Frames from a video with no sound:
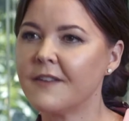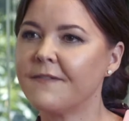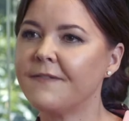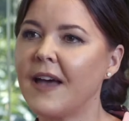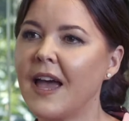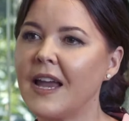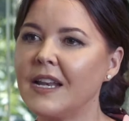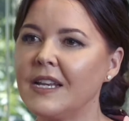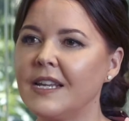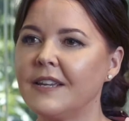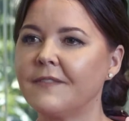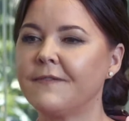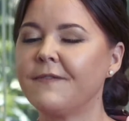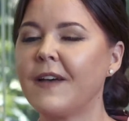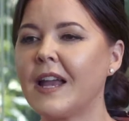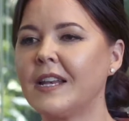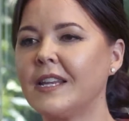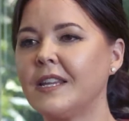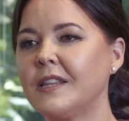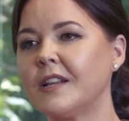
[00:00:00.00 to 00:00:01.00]

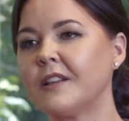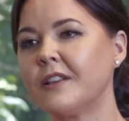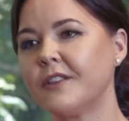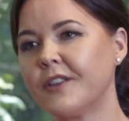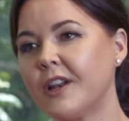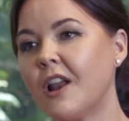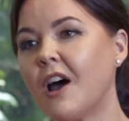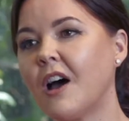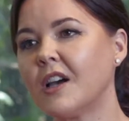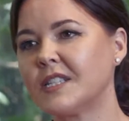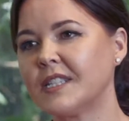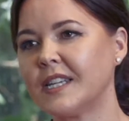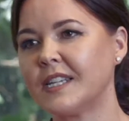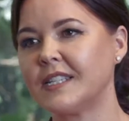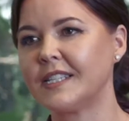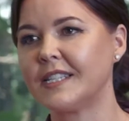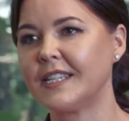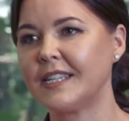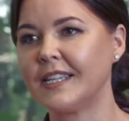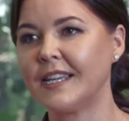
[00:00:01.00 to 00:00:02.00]
finally, the last
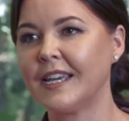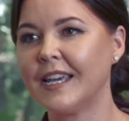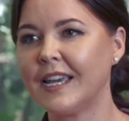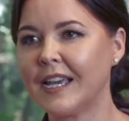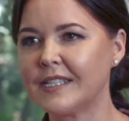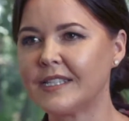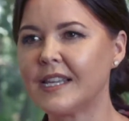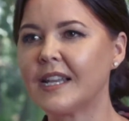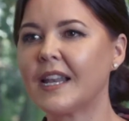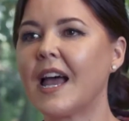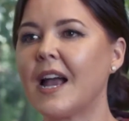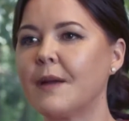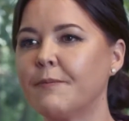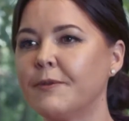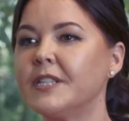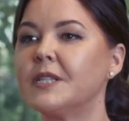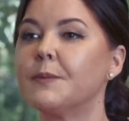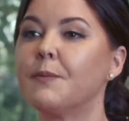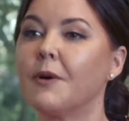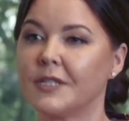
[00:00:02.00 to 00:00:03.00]
entity is the
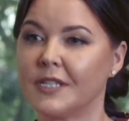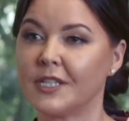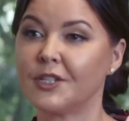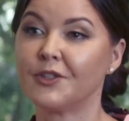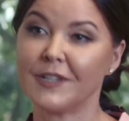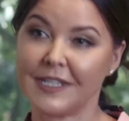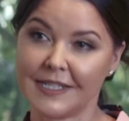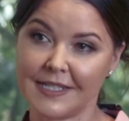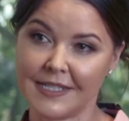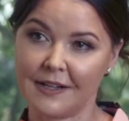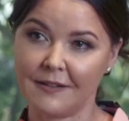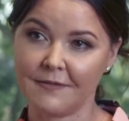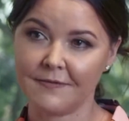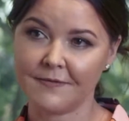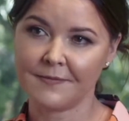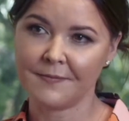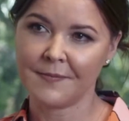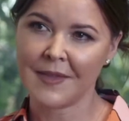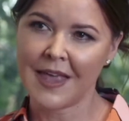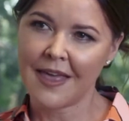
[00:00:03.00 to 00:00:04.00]
library depository
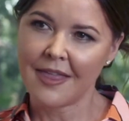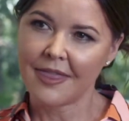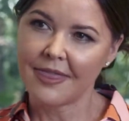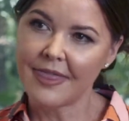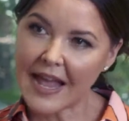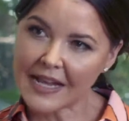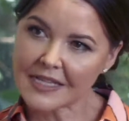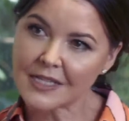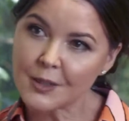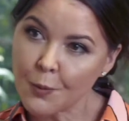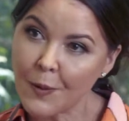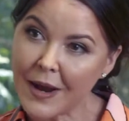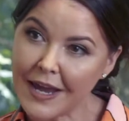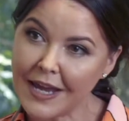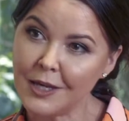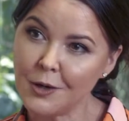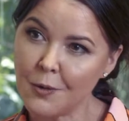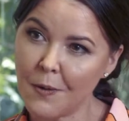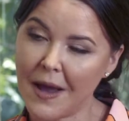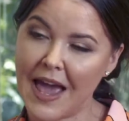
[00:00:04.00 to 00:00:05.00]
itself. That's where
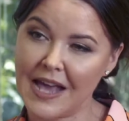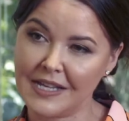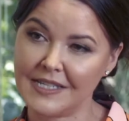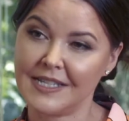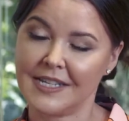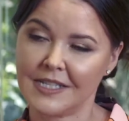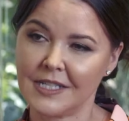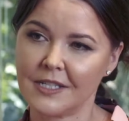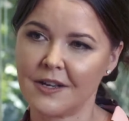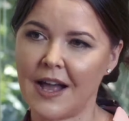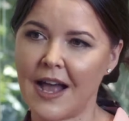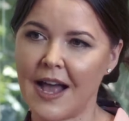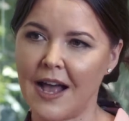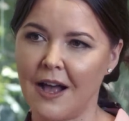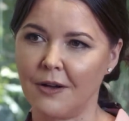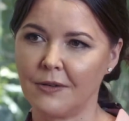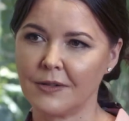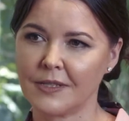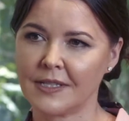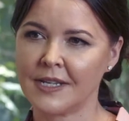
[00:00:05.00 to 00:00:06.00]
your assets are
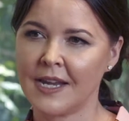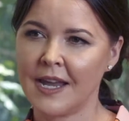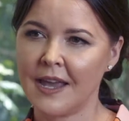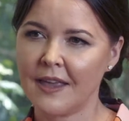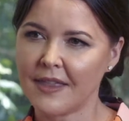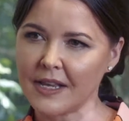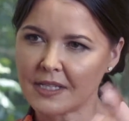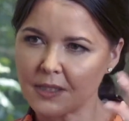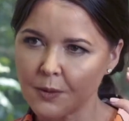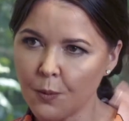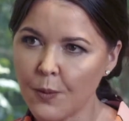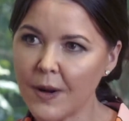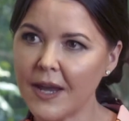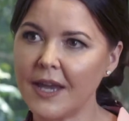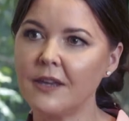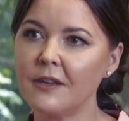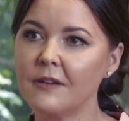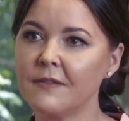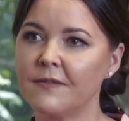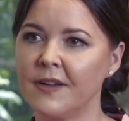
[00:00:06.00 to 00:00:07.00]
housed. That's
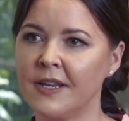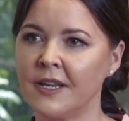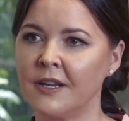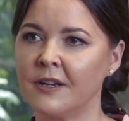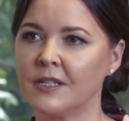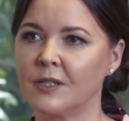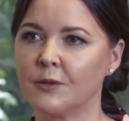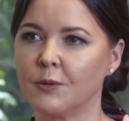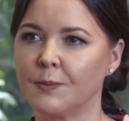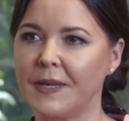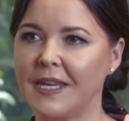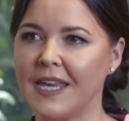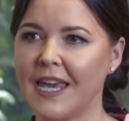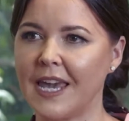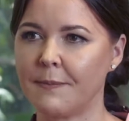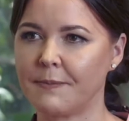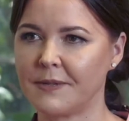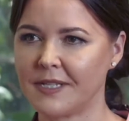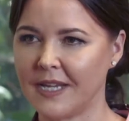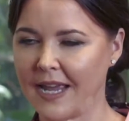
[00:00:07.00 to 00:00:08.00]
where your videos will be
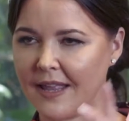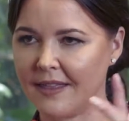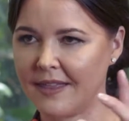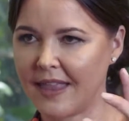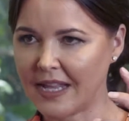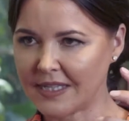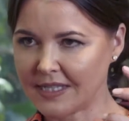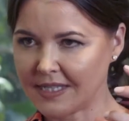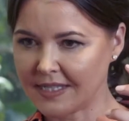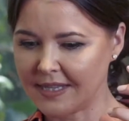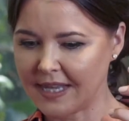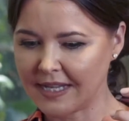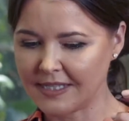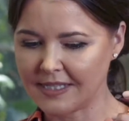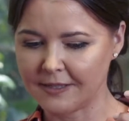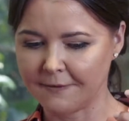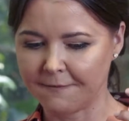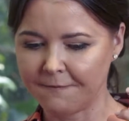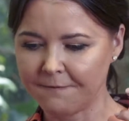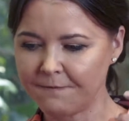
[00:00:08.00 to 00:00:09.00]
kept, and
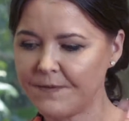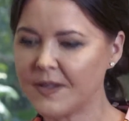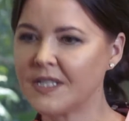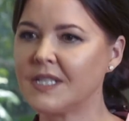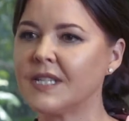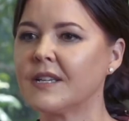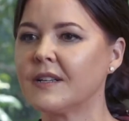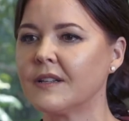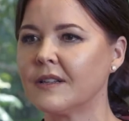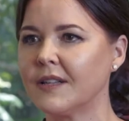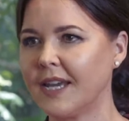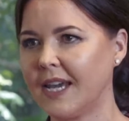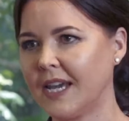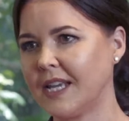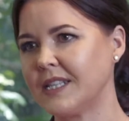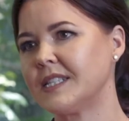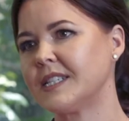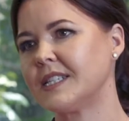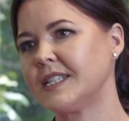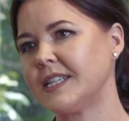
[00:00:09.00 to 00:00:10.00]
that's the physical
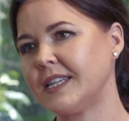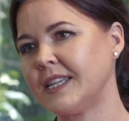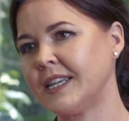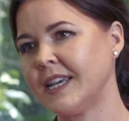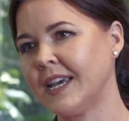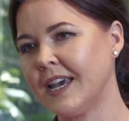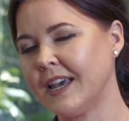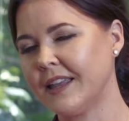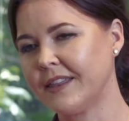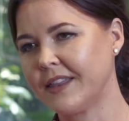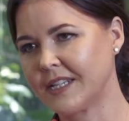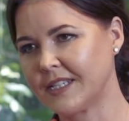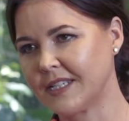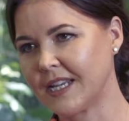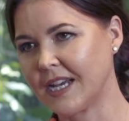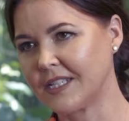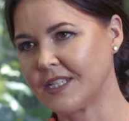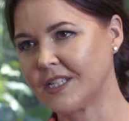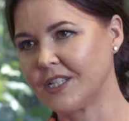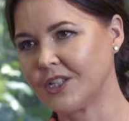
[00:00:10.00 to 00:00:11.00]
entity that
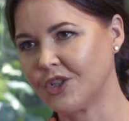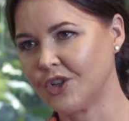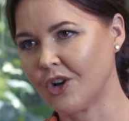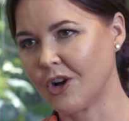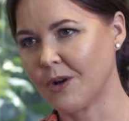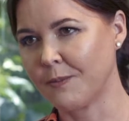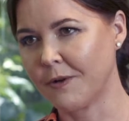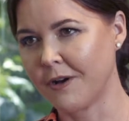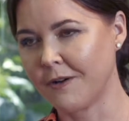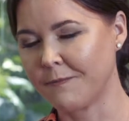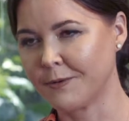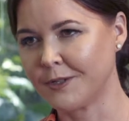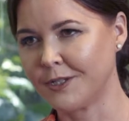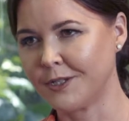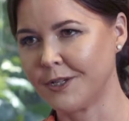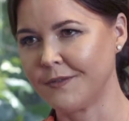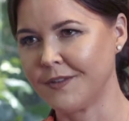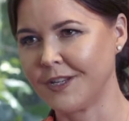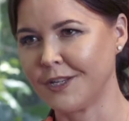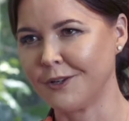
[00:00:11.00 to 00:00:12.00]
does the job of
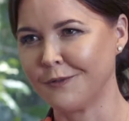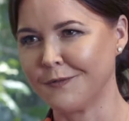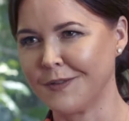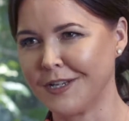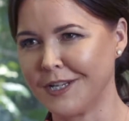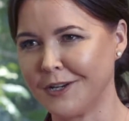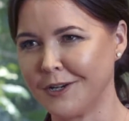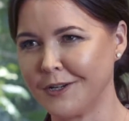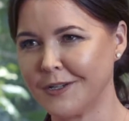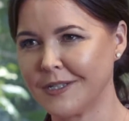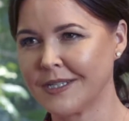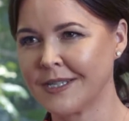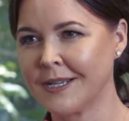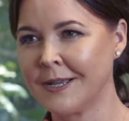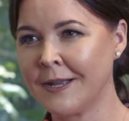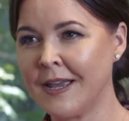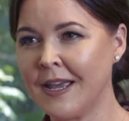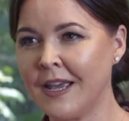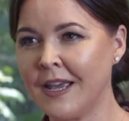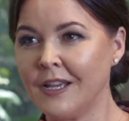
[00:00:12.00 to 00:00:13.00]
preserving your videos.
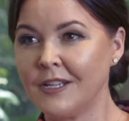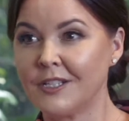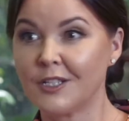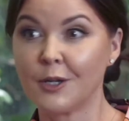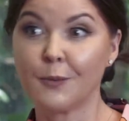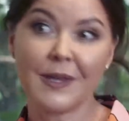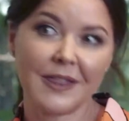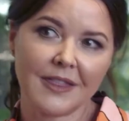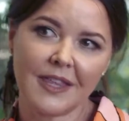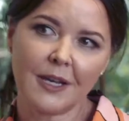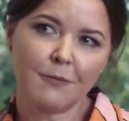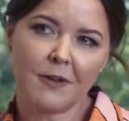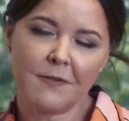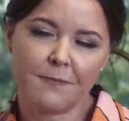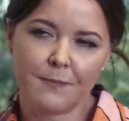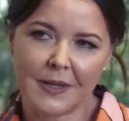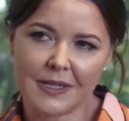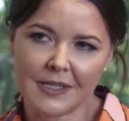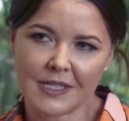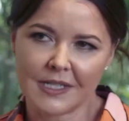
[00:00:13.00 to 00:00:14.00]
So we think
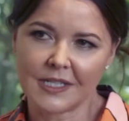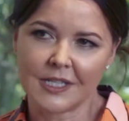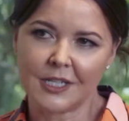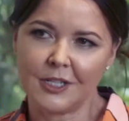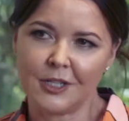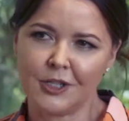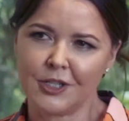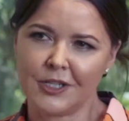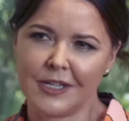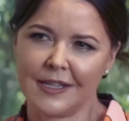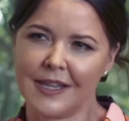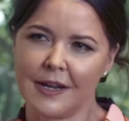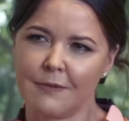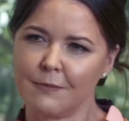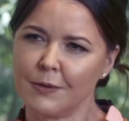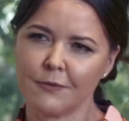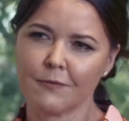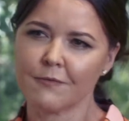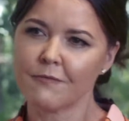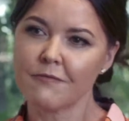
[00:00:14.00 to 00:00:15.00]
we've built a solution that
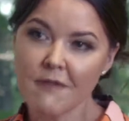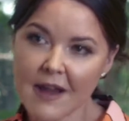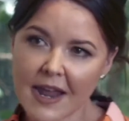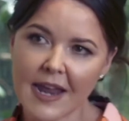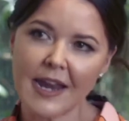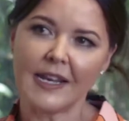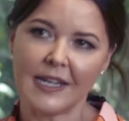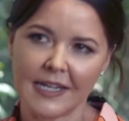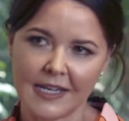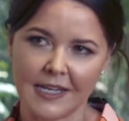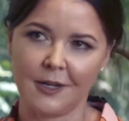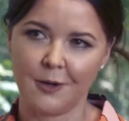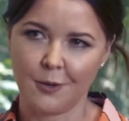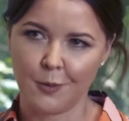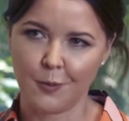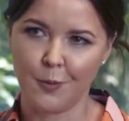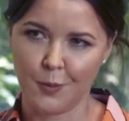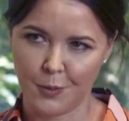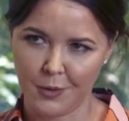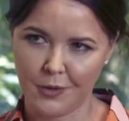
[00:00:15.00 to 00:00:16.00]
will really
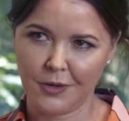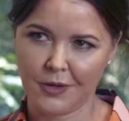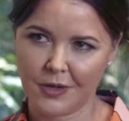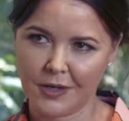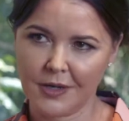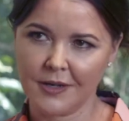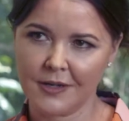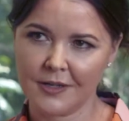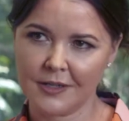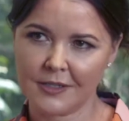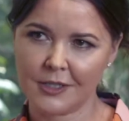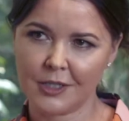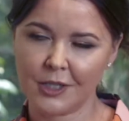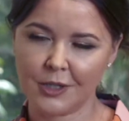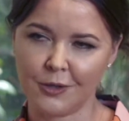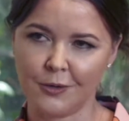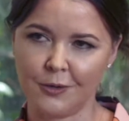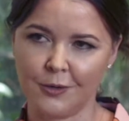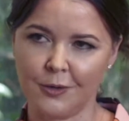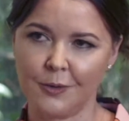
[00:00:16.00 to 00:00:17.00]
work
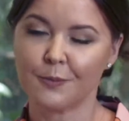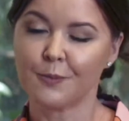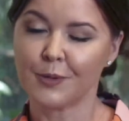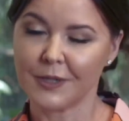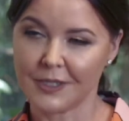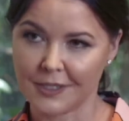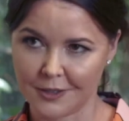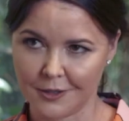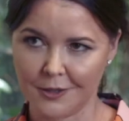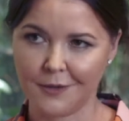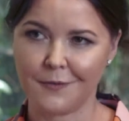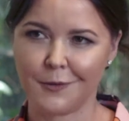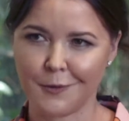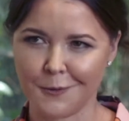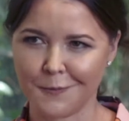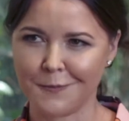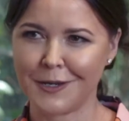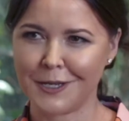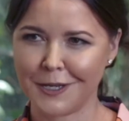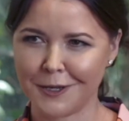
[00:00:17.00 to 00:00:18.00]
to preserve
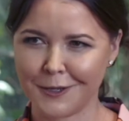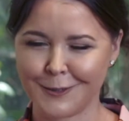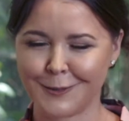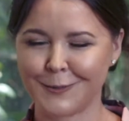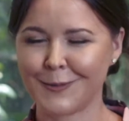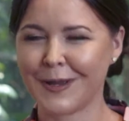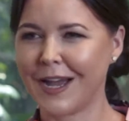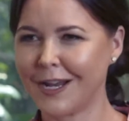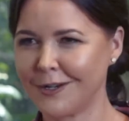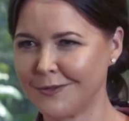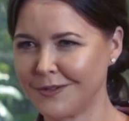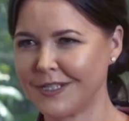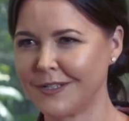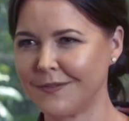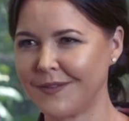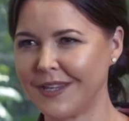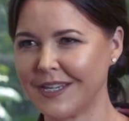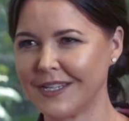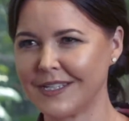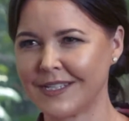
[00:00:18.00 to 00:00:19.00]
your videos for hundreds
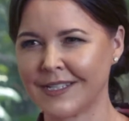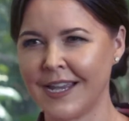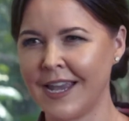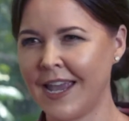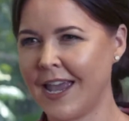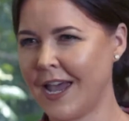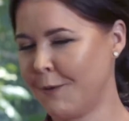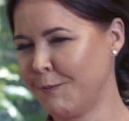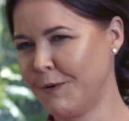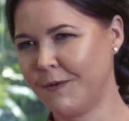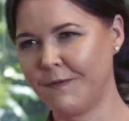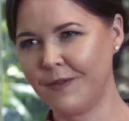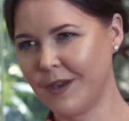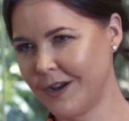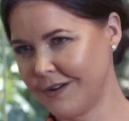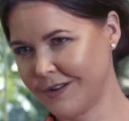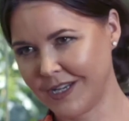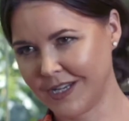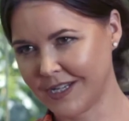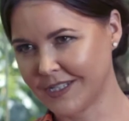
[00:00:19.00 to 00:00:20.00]
of years, and we're
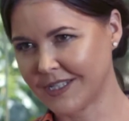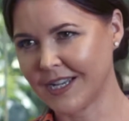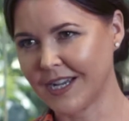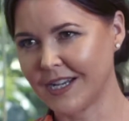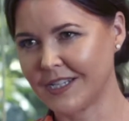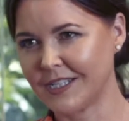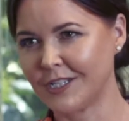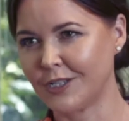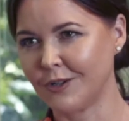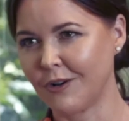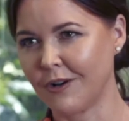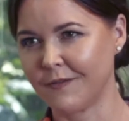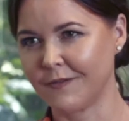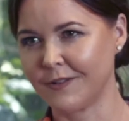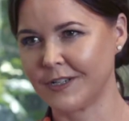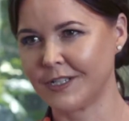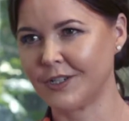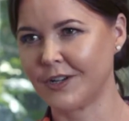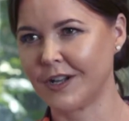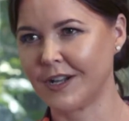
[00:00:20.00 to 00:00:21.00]
very excited to
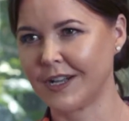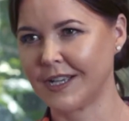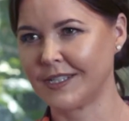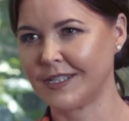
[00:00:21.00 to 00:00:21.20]
offer it to our